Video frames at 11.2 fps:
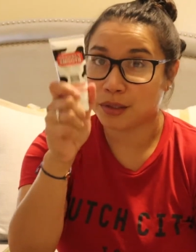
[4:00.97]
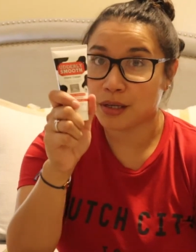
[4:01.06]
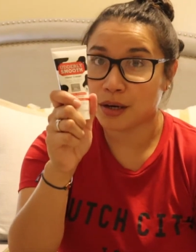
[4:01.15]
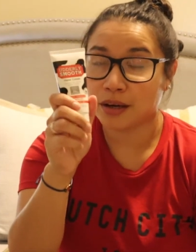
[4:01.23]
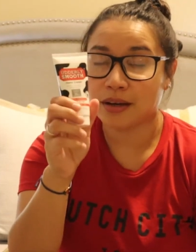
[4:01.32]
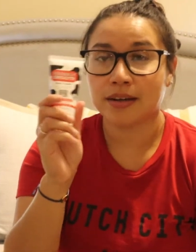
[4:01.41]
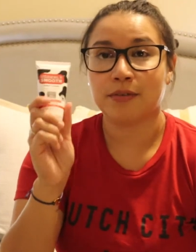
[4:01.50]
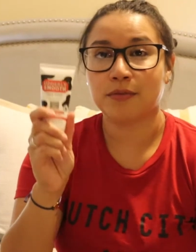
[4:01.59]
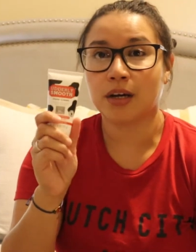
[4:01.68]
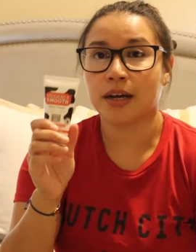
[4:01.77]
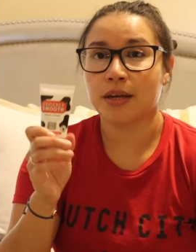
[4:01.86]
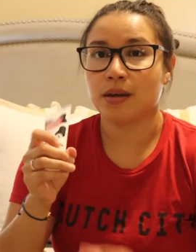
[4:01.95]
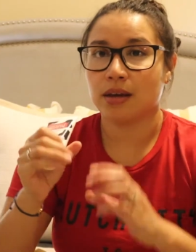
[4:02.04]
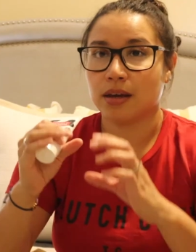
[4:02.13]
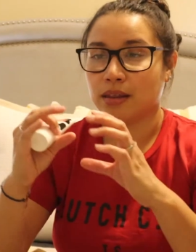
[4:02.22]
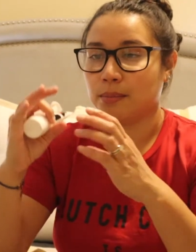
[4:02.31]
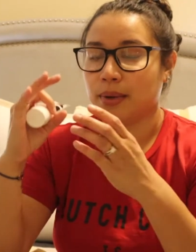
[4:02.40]
Really good. If not, you can
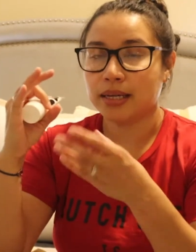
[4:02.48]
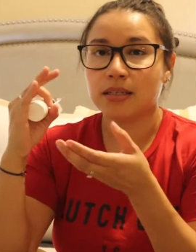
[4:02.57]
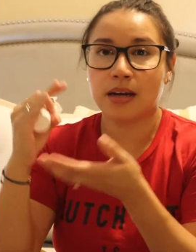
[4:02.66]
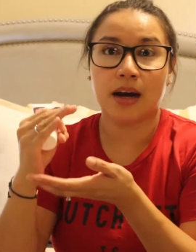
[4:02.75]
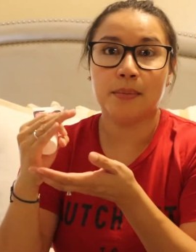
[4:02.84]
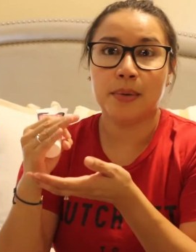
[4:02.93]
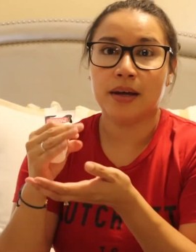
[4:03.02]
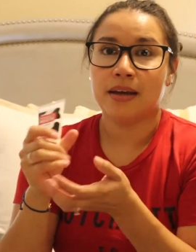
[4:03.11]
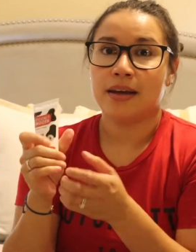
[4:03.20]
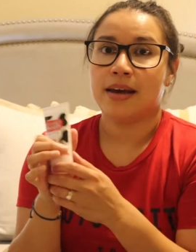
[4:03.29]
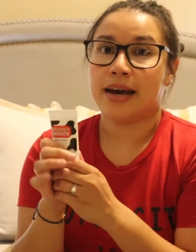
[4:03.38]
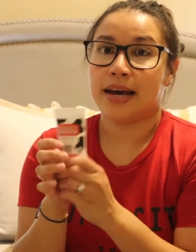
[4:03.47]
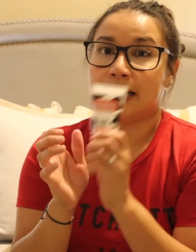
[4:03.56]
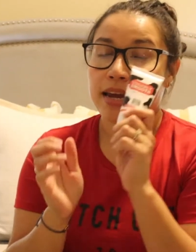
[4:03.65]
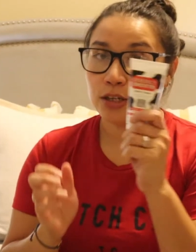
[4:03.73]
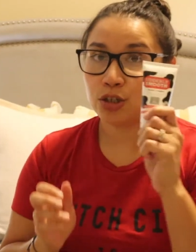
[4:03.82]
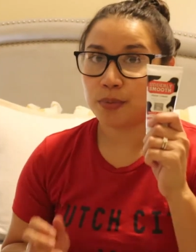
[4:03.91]
get the big tub at
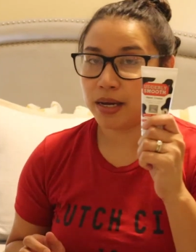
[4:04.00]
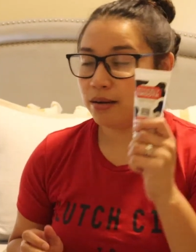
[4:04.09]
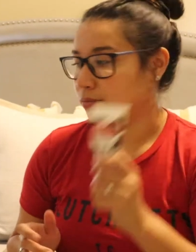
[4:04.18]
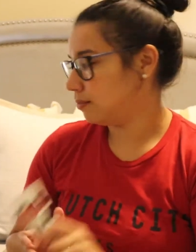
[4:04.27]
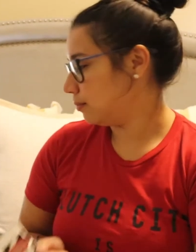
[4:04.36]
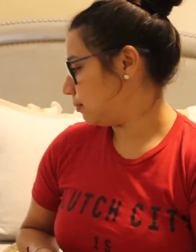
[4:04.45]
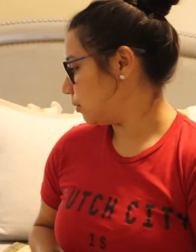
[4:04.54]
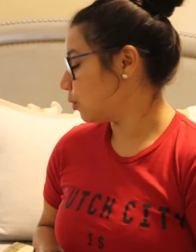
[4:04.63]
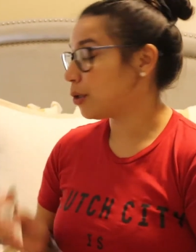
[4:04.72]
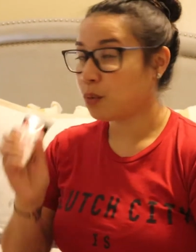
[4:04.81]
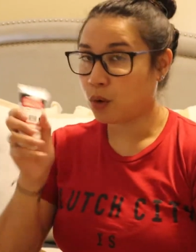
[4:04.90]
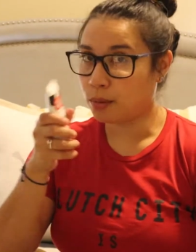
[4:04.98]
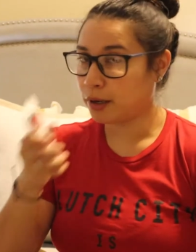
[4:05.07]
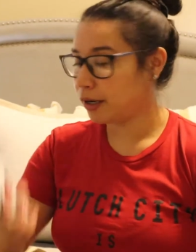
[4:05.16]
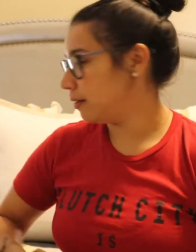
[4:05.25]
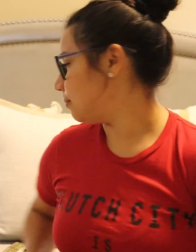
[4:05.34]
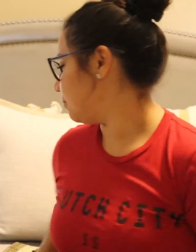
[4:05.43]
H E B or Walmart.